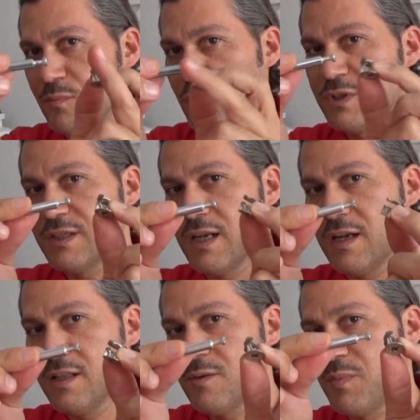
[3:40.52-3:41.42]
put it in
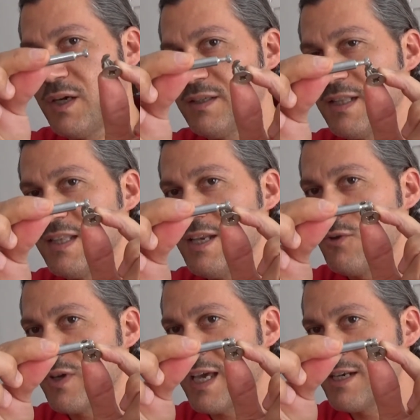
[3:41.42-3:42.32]
another part, and then
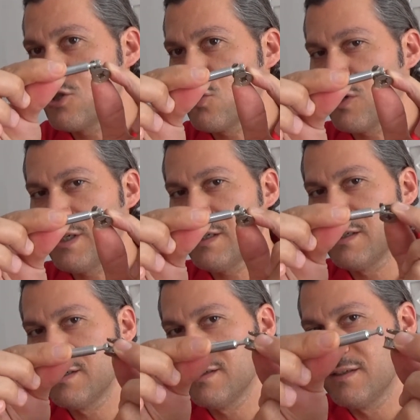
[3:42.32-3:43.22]
you can join
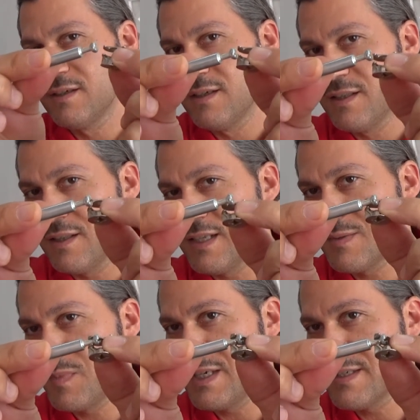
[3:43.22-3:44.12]
these
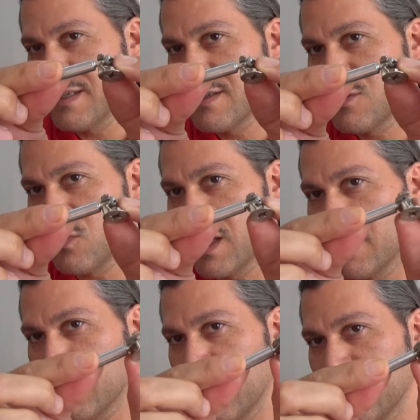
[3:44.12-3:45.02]
pieces
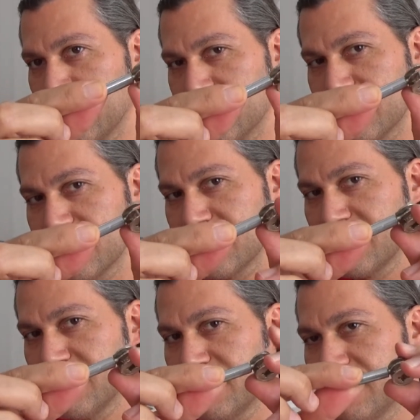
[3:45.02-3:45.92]
together like this.
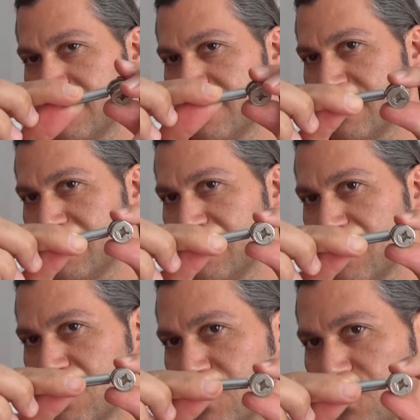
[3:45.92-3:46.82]

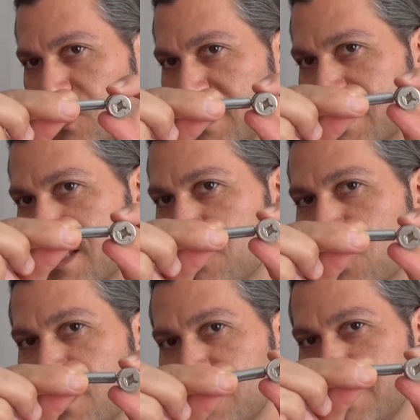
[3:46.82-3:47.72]
So it's
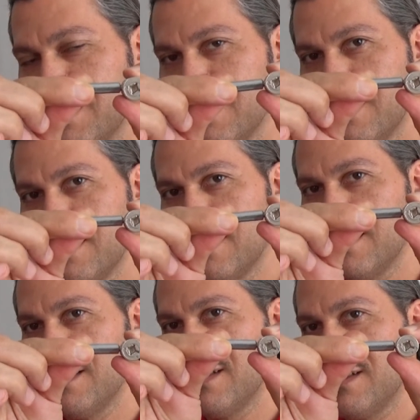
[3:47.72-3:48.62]
never
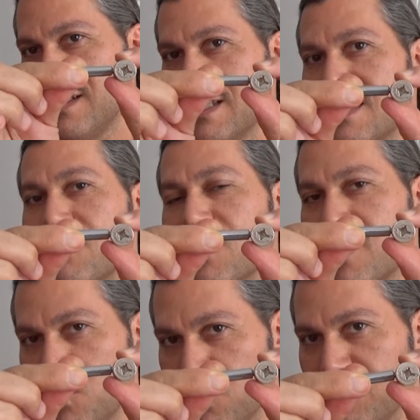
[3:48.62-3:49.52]

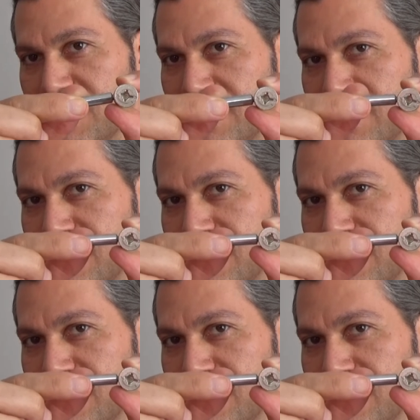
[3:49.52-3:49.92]
removed.